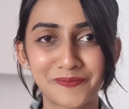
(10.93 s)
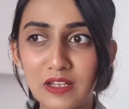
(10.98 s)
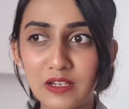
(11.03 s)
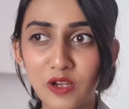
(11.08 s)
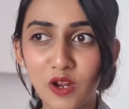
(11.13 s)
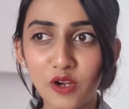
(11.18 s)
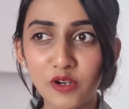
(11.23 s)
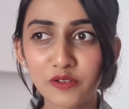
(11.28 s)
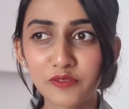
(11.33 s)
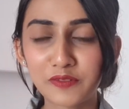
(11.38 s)

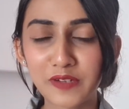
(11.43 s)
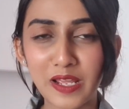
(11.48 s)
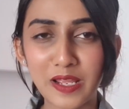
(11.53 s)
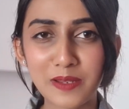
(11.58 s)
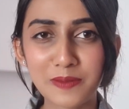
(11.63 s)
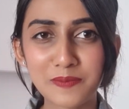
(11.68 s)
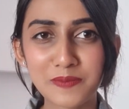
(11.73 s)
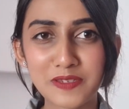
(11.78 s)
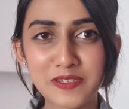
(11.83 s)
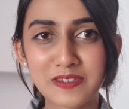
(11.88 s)
A lot of
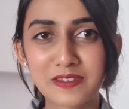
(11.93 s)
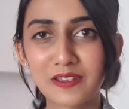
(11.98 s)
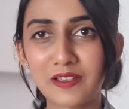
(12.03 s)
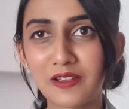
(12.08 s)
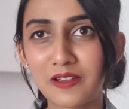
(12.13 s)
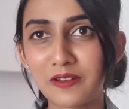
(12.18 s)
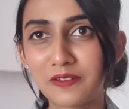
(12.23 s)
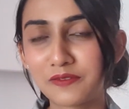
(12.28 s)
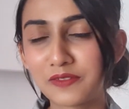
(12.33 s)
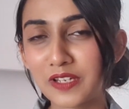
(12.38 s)
times
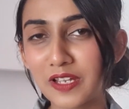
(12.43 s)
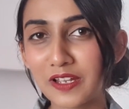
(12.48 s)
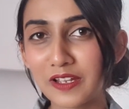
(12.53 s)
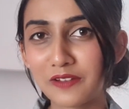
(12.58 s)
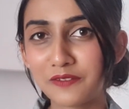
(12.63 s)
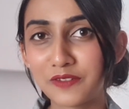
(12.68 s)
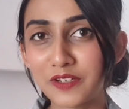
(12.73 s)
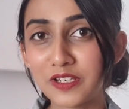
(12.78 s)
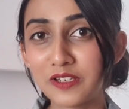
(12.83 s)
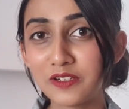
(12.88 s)

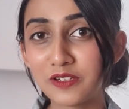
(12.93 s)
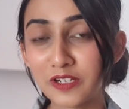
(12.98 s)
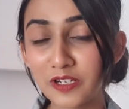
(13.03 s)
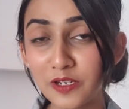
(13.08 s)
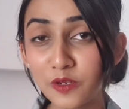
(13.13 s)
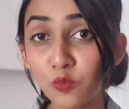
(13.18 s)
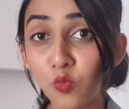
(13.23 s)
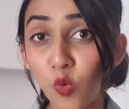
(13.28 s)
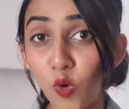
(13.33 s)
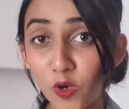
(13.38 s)
we
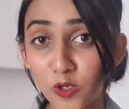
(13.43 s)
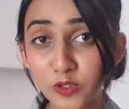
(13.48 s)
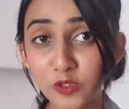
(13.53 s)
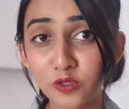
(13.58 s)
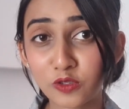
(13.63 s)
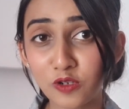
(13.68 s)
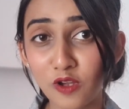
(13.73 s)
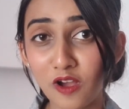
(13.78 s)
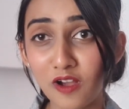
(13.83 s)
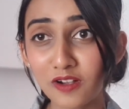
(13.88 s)
really
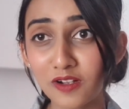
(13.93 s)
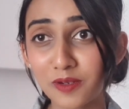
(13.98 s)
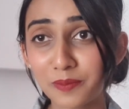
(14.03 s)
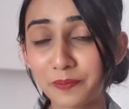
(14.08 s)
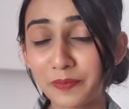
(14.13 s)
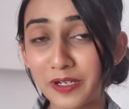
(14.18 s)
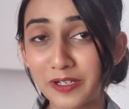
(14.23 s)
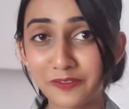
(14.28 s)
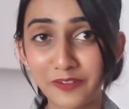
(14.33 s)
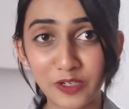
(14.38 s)
want to
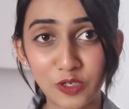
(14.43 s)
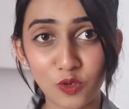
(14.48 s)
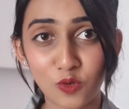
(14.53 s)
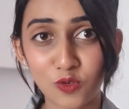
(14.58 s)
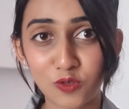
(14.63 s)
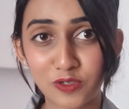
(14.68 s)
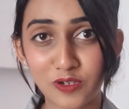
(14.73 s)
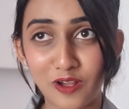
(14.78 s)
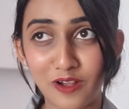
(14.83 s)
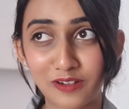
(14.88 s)
talk but we
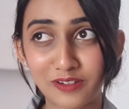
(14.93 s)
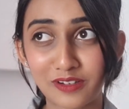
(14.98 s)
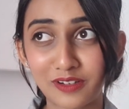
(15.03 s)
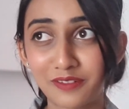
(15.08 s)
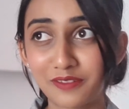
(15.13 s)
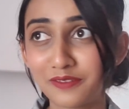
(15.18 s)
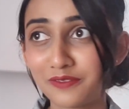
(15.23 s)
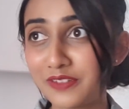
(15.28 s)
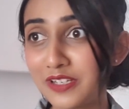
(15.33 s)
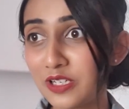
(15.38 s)
don't
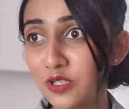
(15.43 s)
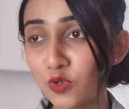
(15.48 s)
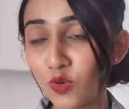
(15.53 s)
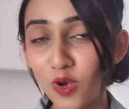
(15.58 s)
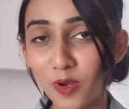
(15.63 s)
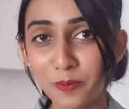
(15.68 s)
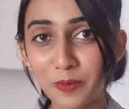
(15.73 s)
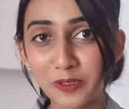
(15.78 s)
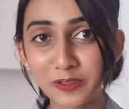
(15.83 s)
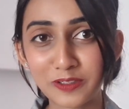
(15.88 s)
talk. We
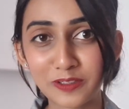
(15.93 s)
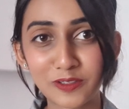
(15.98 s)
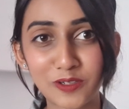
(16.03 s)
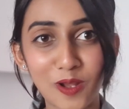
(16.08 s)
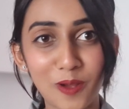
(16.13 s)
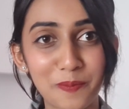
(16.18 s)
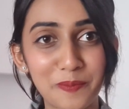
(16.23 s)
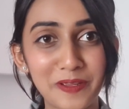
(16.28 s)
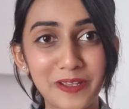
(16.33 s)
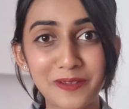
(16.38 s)
know about the
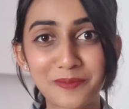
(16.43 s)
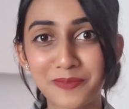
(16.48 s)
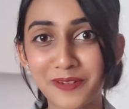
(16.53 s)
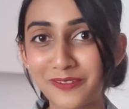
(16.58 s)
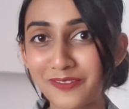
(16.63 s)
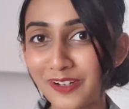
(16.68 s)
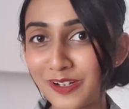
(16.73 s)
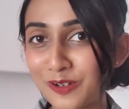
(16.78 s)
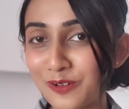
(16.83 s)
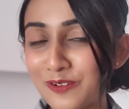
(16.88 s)
topic
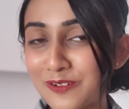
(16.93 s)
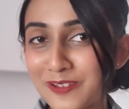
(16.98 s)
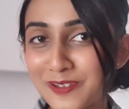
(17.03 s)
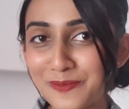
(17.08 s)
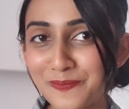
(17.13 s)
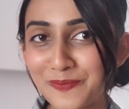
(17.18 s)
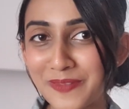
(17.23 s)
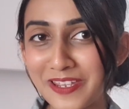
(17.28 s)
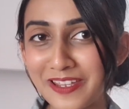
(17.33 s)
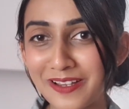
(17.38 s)
but we don't
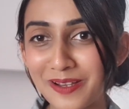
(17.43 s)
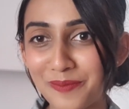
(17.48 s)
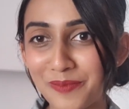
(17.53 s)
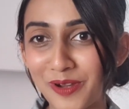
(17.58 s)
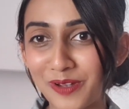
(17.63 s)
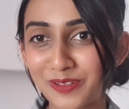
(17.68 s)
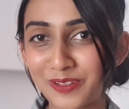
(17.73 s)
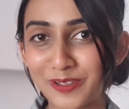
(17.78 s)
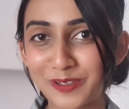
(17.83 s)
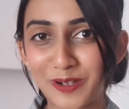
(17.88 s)
speak
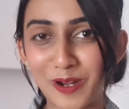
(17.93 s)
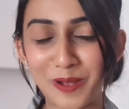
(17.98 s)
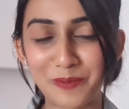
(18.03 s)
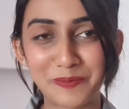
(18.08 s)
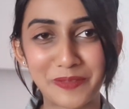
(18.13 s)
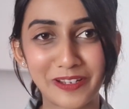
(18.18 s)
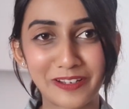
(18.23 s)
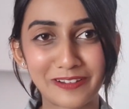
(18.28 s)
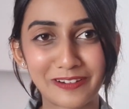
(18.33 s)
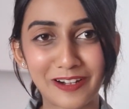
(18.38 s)
about the
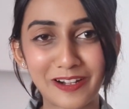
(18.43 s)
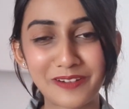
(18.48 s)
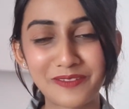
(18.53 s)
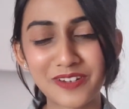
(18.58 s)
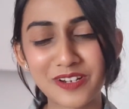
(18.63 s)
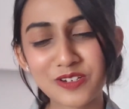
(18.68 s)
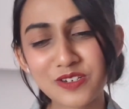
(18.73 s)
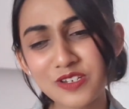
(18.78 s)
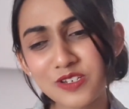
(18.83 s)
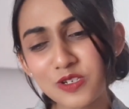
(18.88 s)
topic,
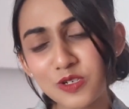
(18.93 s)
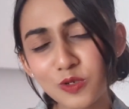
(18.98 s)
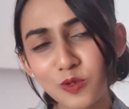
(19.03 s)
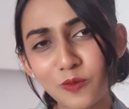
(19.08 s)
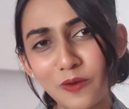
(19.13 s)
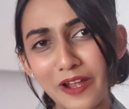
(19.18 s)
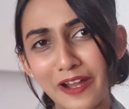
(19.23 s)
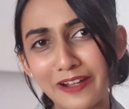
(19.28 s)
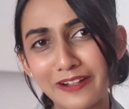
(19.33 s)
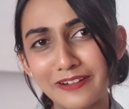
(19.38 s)
right? We are
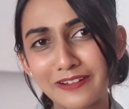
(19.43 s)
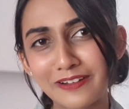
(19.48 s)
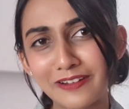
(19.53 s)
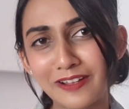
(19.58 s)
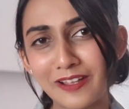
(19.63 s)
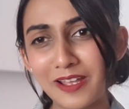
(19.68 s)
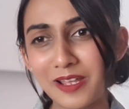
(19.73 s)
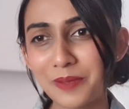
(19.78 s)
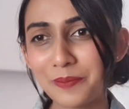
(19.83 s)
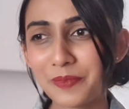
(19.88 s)
just quiet
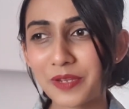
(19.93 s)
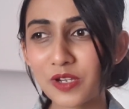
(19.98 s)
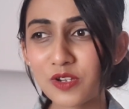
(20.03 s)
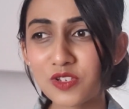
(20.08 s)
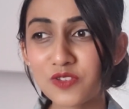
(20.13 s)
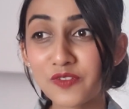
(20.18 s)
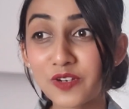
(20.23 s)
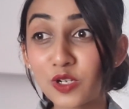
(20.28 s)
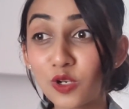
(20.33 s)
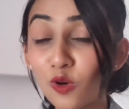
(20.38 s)

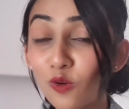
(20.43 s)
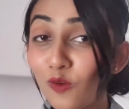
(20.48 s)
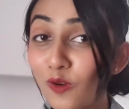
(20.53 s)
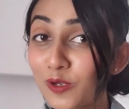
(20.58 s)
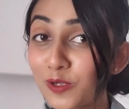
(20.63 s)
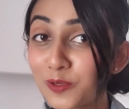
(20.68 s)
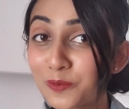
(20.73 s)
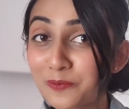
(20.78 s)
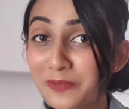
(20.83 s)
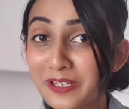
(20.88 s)
because we don't
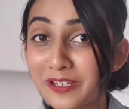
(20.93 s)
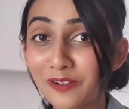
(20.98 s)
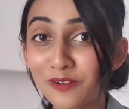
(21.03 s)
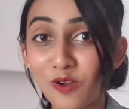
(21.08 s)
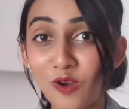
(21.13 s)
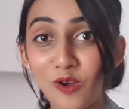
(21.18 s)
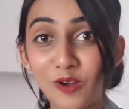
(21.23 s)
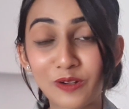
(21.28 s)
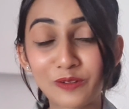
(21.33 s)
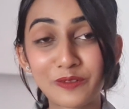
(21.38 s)
want to be
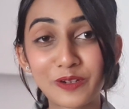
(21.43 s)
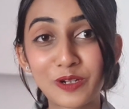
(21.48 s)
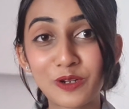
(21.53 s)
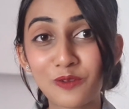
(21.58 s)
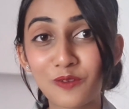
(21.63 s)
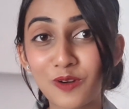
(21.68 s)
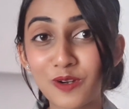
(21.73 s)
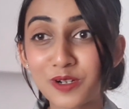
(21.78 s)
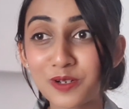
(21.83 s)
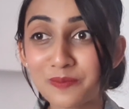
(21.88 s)
wrong, we
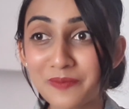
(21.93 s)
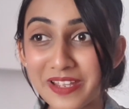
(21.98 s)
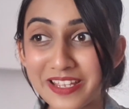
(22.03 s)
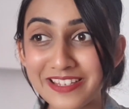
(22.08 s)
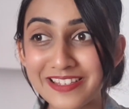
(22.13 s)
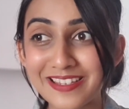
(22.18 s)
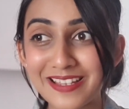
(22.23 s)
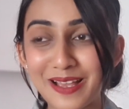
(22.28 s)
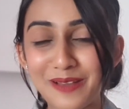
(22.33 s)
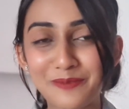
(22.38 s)
don't want to
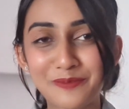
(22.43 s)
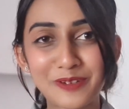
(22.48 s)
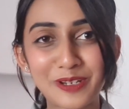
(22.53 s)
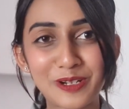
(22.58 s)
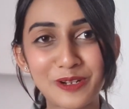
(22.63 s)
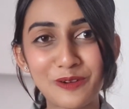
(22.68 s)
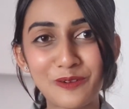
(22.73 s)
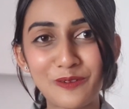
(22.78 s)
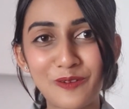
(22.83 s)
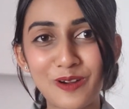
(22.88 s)
mess up,
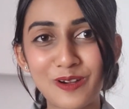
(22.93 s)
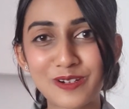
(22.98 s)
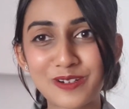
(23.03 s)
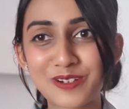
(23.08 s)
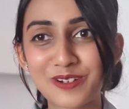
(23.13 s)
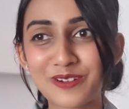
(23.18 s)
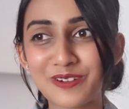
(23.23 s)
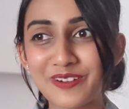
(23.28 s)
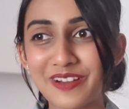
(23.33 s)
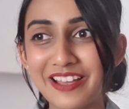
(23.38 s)
we don't
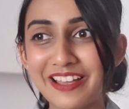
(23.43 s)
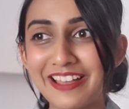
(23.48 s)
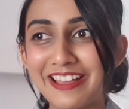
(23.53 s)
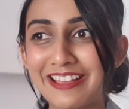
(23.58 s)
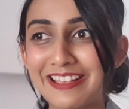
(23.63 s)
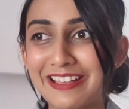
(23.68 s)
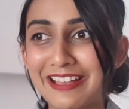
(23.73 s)
want to